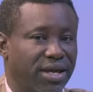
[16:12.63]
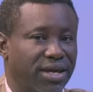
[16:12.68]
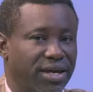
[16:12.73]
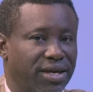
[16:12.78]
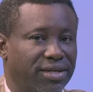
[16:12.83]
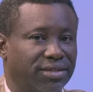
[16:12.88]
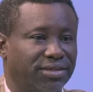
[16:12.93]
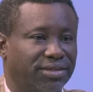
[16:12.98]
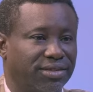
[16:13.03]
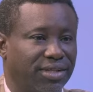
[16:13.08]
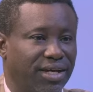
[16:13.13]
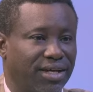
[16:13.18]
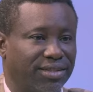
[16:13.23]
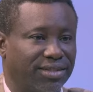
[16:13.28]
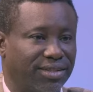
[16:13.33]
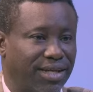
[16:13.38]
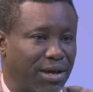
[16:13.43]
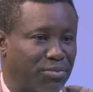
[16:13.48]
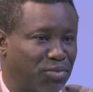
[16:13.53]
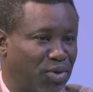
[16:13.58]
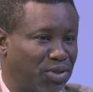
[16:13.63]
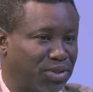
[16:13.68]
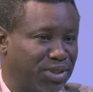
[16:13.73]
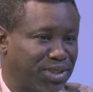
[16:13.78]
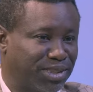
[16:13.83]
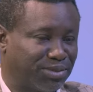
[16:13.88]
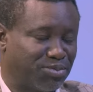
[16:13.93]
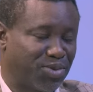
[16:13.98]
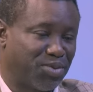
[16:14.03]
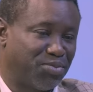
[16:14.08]
age, and I'm not a
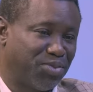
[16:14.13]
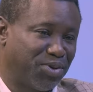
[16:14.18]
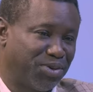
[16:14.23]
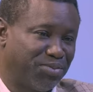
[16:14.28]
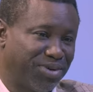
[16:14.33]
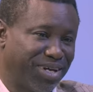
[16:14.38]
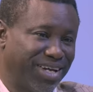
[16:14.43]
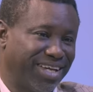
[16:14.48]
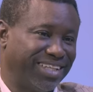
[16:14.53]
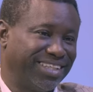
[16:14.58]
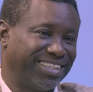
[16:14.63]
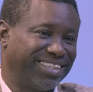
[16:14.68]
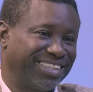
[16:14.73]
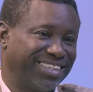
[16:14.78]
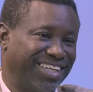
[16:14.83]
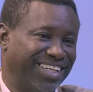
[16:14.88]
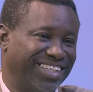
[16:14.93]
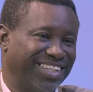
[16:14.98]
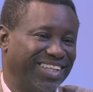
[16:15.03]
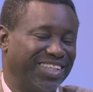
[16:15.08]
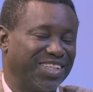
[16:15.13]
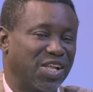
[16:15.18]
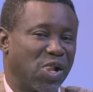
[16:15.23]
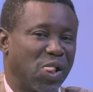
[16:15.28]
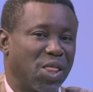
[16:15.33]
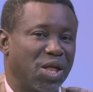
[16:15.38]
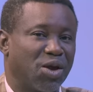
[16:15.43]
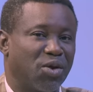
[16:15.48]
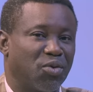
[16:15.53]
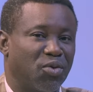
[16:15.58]
small boy by any standard.
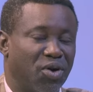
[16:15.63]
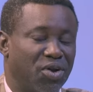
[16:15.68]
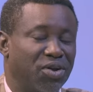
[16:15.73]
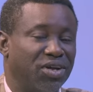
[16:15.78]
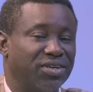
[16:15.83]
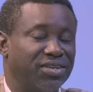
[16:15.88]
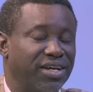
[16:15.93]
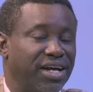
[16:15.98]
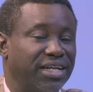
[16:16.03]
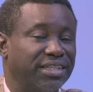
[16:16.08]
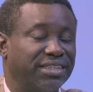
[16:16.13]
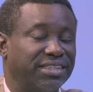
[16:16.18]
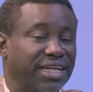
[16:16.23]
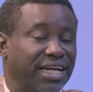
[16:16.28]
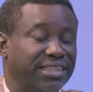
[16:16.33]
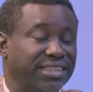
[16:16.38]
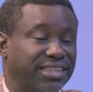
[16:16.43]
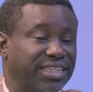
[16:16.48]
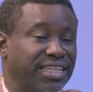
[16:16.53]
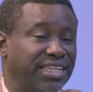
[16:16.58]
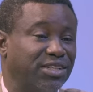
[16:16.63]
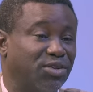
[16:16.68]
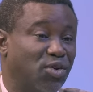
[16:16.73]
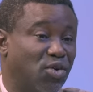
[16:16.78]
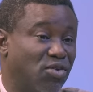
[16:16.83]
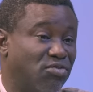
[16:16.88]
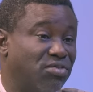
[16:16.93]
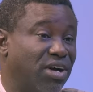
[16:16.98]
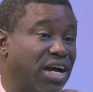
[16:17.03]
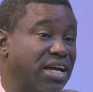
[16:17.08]
Of course. 113
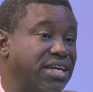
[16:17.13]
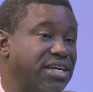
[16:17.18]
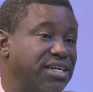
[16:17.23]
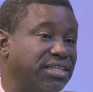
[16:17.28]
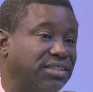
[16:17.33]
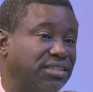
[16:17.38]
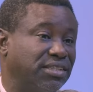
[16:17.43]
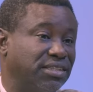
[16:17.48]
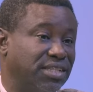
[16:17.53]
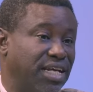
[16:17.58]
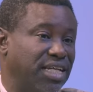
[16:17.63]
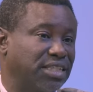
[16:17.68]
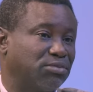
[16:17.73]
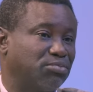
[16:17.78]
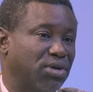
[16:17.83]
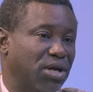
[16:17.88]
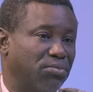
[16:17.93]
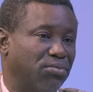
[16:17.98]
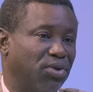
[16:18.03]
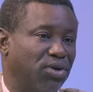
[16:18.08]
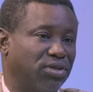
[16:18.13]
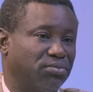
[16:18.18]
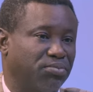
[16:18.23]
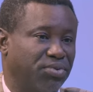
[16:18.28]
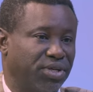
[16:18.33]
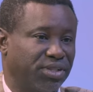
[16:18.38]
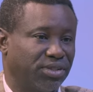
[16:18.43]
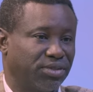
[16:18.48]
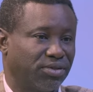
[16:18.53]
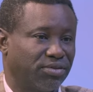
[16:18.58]
over 80, that's my blood
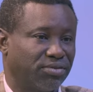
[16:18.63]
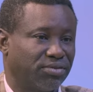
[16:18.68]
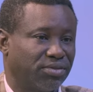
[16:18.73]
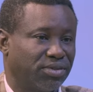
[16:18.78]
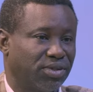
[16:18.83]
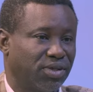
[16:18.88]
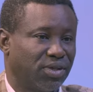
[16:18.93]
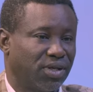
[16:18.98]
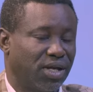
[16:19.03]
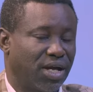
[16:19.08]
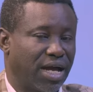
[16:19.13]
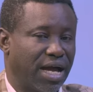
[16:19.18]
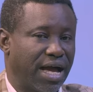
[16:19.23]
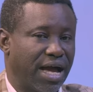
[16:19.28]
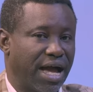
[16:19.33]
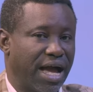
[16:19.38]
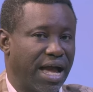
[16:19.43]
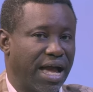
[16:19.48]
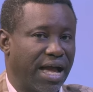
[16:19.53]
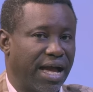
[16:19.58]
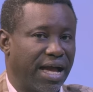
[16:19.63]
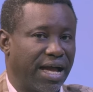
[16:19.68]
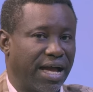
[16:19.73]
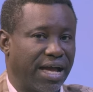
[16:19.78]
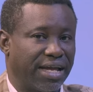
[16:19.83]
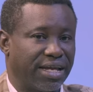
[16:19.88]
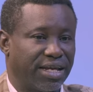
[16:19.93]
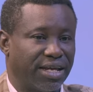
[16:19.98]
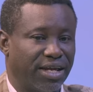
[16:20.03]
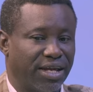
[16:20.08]
pressure. Hmm. I, I, I,
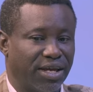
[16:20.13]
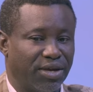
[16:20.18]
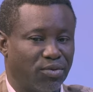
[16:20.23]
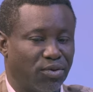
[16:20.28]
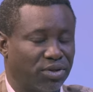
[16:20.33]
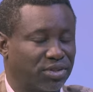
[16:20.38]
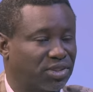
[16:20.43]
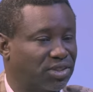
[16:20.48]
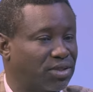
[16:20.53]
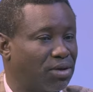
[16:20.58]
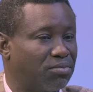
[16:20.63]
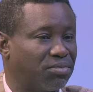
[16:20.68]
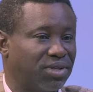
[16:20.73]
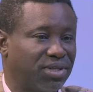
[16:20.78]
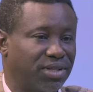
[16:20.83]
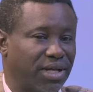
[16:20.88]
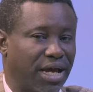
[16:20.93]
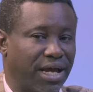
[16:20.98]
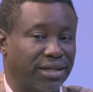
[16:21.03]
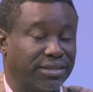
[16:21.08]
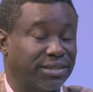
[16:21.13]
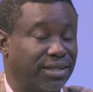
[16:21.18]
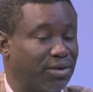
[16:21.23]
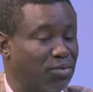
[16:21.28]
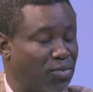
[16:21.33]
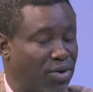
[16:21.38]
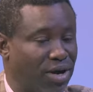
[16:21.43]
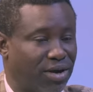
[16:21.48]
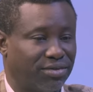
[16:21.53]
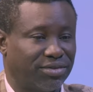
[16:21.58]
it was something I said,
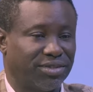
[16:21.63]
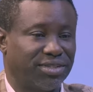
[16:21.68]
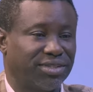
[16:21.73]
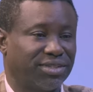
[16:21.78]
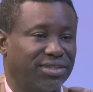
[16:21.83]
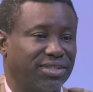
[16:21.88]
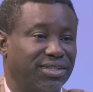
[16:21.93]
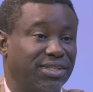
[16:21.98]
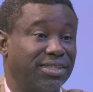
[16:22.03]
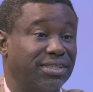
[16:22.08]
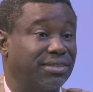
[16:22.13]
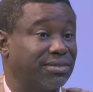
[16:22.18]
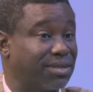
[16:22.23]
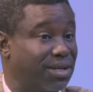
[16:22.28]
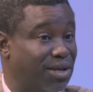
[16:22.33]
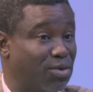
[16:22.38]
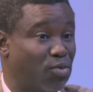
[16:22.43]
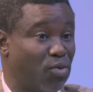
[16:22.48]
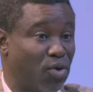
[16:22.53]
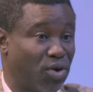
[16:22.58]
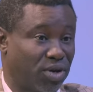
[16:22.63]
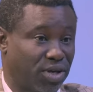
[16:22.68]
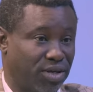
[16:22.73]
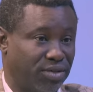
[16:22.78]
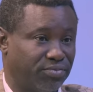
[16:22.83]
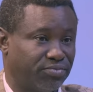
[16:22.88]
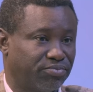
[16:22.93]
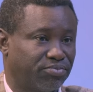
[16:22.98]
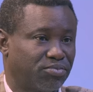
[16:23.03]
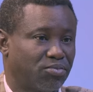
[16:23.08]
wow, this thing is really working.
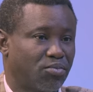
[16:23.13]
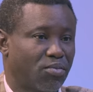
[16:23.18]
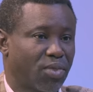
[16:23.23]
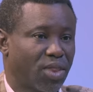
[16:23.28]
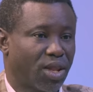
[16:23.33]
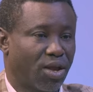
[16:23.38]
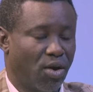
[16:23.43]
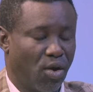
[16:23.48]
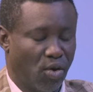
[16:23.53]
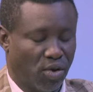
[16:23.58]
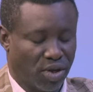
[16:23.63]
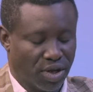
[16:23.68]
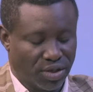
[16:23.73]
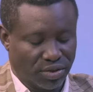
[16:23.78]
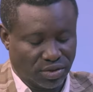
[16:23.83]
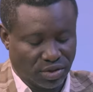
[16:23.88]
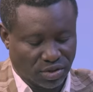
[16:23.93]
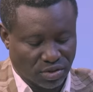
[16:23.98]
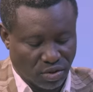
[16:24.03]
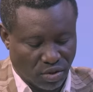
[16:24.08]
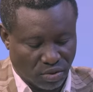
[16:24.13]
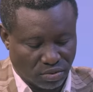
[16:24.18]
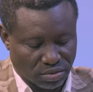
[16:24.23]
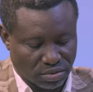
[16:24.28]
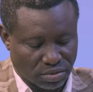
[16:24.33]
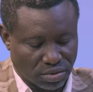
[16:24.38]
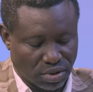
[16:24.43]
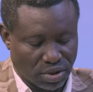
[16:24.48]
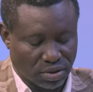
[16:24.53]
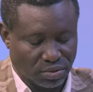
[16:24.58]
Mm. Okay, so
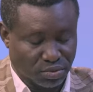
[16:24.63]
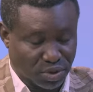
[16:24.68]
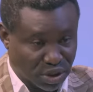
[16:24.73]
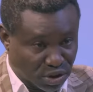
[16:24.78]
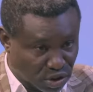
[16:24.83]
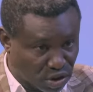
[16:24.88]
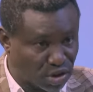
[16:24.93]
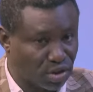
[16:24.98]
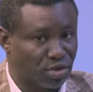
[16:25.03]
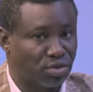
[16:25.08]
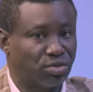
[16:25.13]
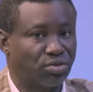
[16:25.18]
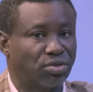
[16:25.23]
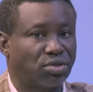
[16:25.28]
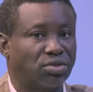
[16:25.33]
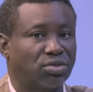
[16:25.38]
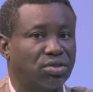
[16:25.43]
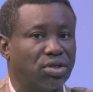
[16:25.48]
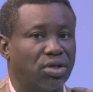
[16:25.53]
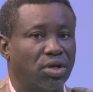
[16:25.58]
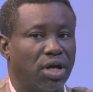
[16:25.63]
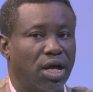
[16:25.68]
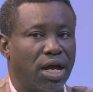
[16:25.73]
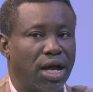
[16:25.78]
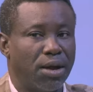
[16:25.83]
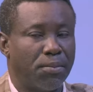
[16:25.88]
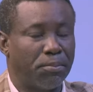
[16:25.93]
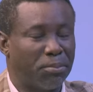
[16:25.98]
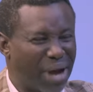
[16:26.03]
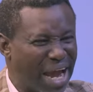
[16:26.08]
uh, reduce,
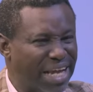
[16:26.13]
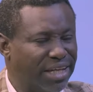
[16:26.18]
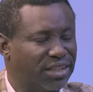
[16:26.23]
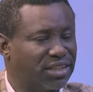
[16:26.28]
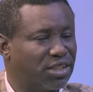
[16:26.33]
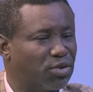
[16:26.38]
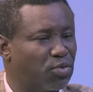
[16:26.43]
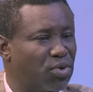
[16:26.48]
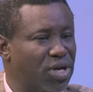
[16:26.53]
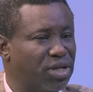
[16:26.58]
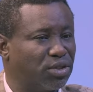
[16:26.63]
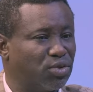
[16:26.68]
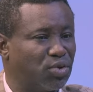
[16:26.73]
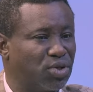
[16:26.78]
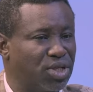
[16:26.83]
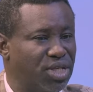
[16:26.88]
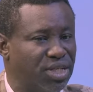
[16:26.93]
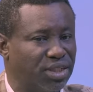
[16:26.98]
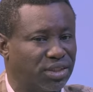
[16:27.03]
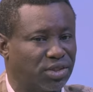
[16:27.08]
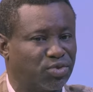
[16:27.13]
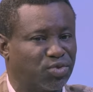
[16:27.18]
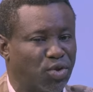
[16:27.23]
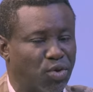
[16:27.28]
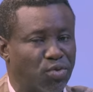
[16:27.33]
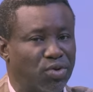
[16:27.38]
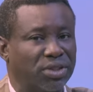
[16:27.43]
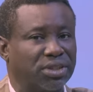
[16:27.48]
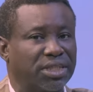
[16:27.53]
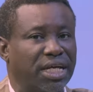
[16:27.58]
uh, mind the way you eat. So
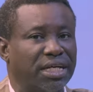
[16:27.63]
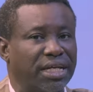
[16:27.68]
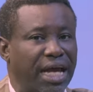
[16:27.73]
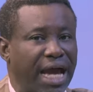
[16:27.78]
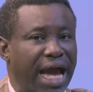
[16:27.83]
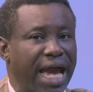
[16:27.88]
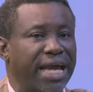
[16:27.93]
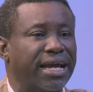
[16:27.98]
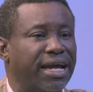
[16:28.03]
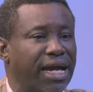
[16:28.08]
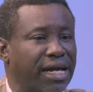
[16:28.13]
we said high